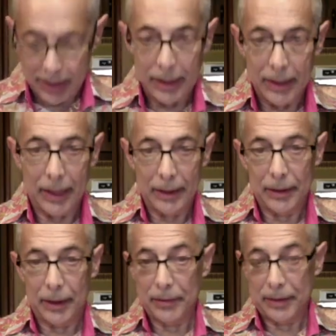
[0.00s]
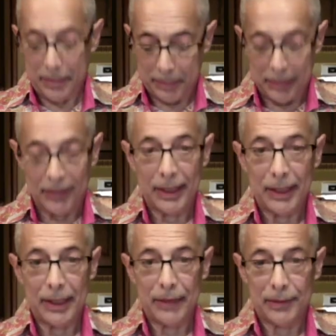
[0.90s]
Now, you obviously have to be very
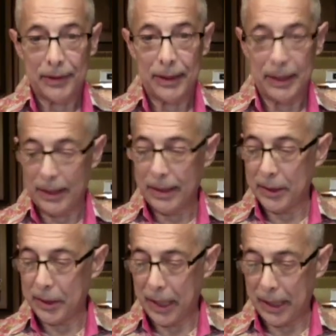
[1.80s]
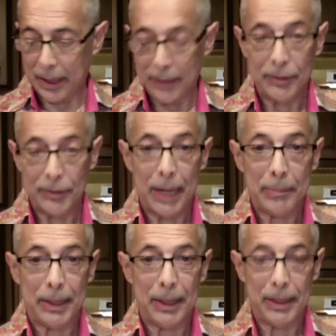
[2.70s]
careful on these
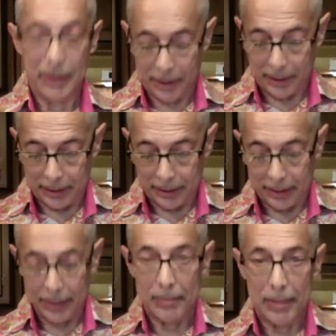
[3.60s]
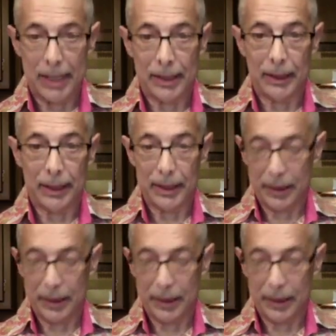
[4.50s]
Japanese mandolins. They're